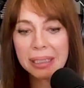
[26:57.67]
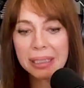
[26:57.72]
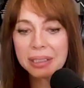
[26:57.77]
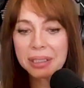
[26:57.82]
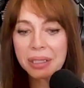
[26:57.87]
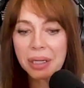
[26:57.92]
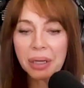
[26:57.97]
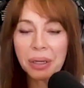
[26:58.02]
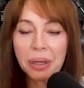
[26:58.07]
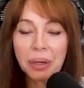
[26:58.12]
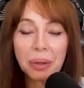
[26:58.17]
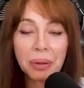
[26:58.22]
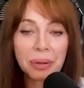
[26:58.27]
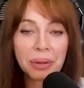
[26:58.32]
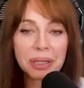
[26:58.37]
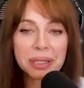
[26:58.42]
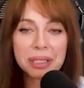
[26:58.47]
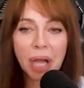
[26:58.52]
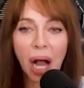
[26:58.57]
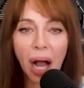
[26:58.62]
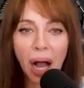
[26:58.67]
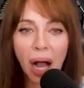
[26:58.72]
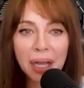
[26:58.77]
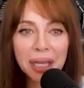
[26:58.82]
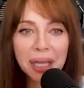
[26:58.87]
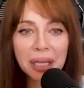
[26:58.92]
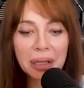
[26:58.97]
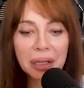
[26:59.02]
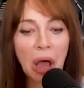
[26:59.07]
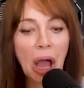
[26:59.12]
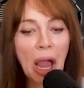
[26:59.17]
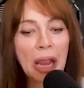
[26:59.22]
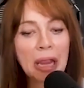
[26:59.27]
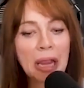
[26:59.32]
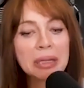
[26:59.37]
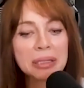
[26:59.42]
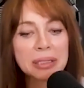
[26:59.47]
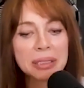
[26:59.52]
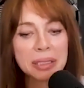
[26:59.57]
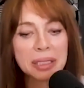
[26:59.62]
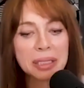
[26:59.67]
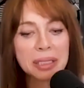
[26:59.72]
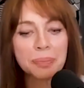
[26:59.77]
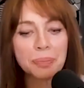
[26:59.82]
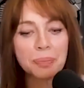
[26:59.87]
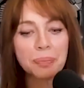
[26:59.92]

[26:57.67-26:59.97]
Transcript: So the Toggy Alliance is